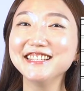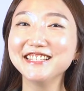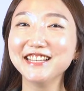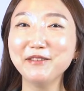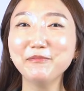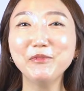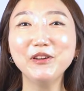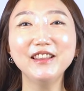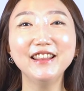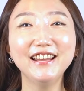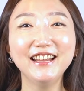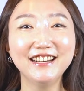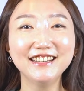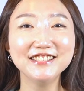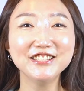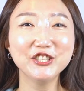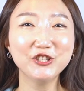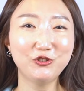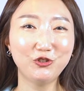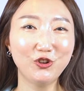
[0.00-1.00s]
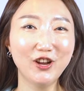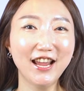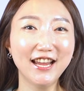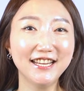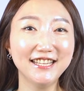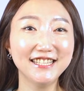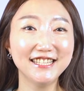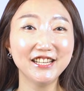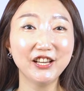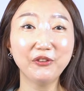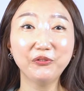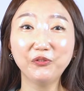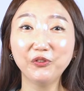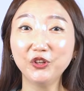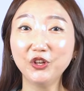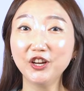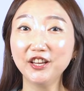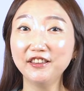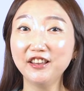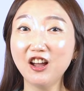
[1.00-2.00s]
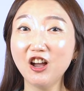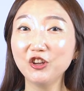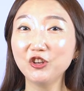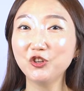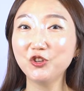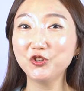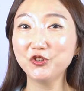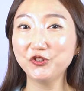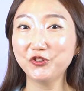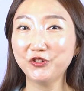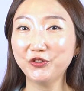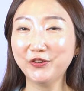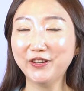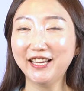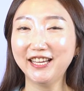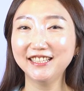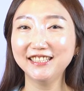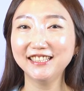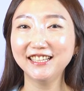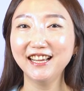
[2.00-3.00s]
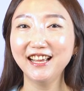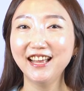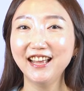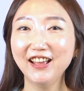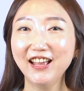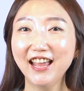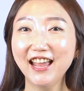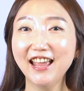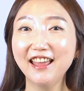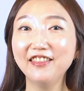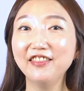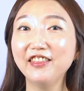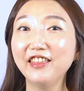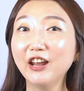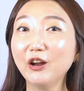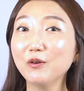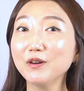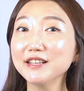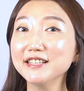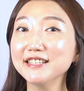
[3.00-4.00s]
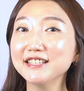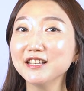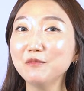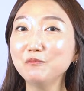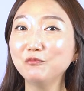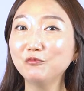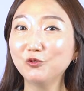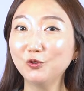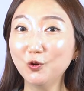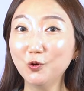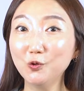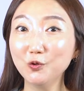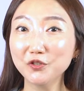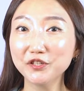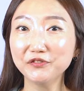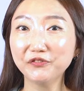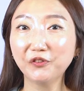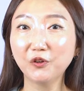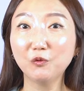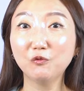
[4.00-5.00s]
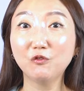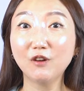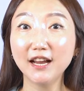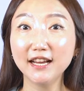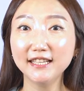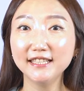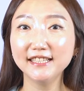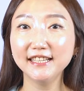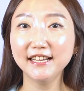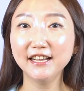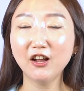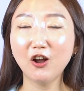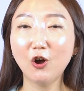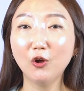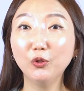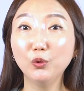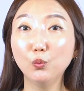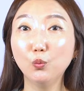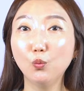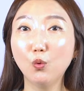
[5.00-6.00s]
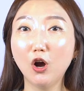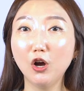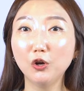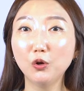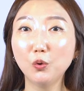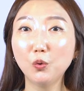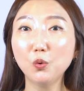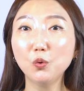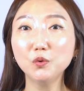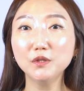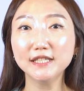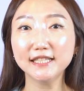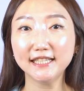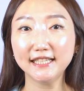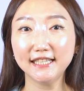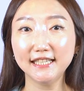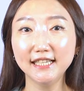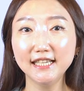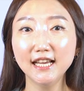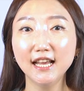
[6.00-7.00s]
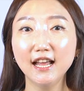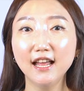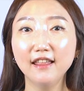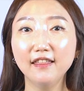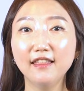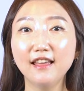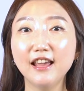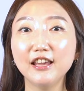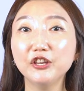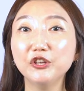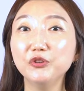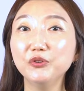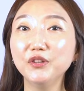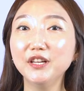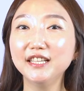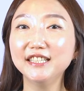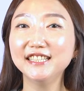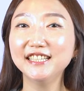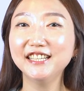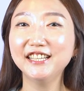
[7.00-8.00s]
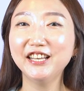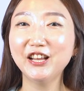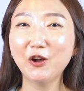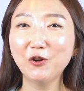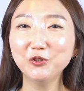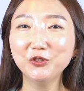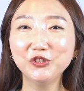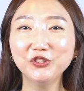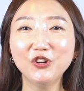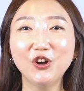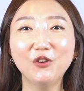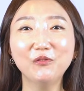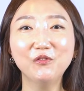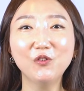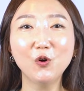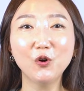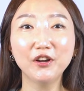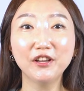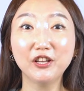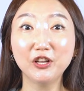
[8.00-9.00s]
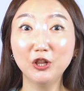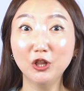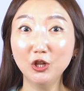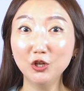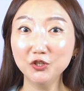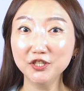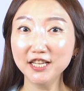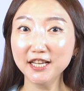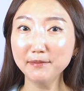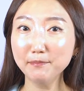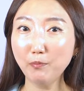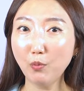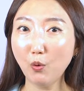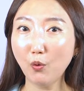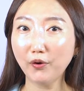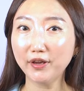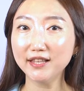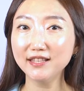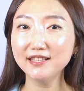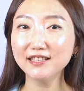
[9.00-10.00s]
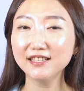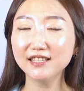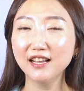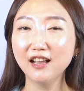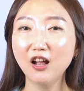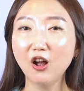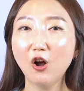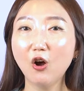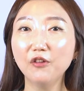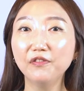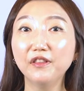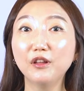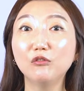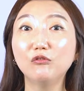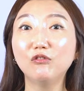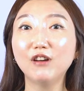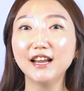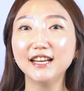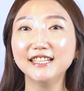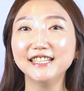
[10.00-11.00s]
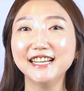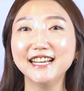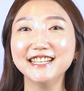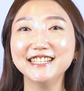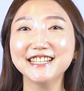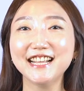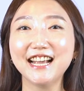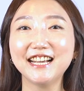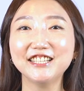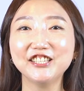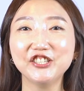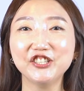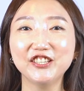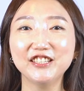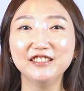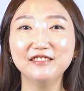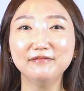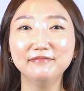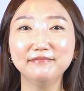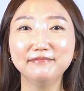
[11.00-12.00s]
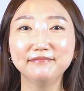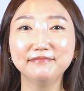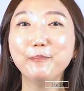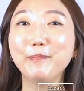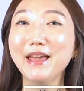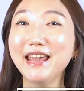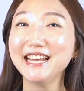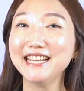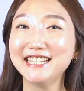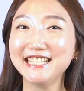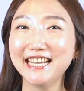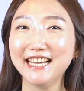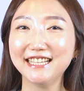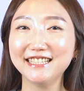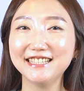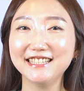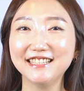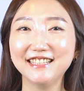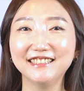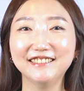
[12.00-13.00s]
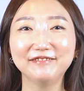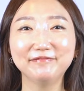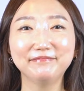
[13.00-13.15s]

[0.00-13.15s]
seem a little strange if you are not used to it, and there are some rules for writing on Wongoji that you need to know to avoid losing points on the writing section. Basics.